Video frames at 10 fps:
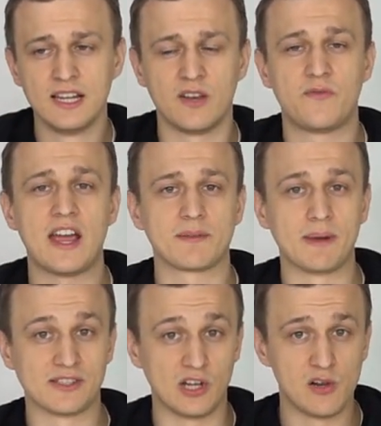In fact,
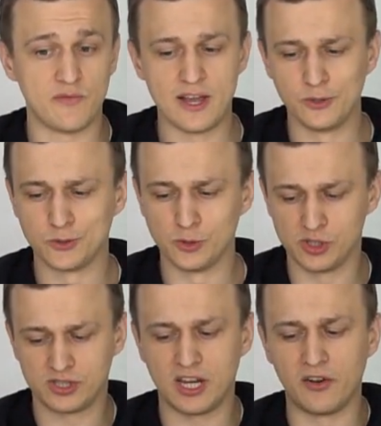myself, I used to
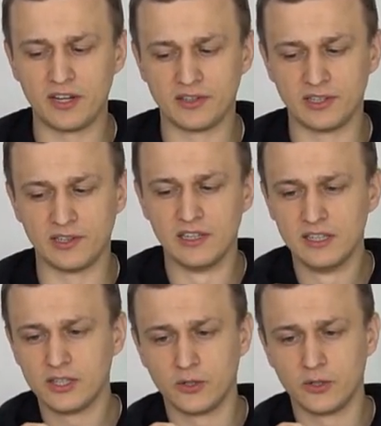just carry a little,